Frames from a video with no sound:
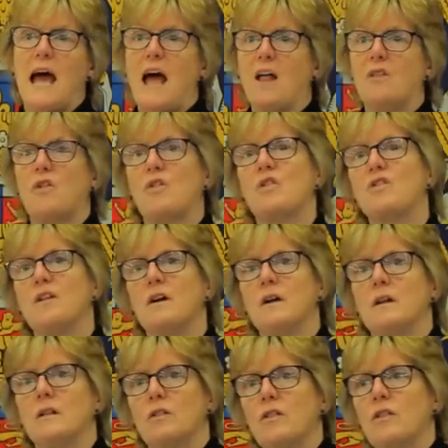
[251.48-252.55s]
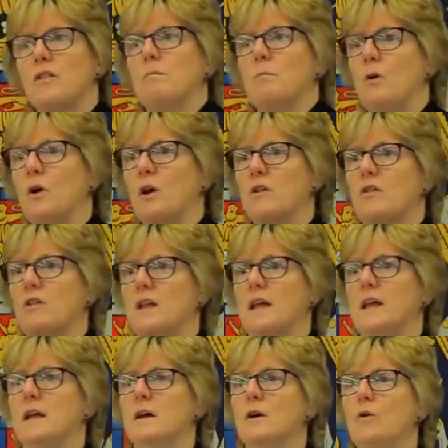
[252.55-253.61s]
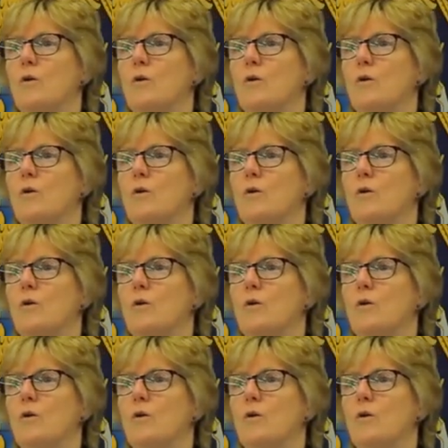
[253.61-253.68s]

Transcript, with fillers: as a science policy,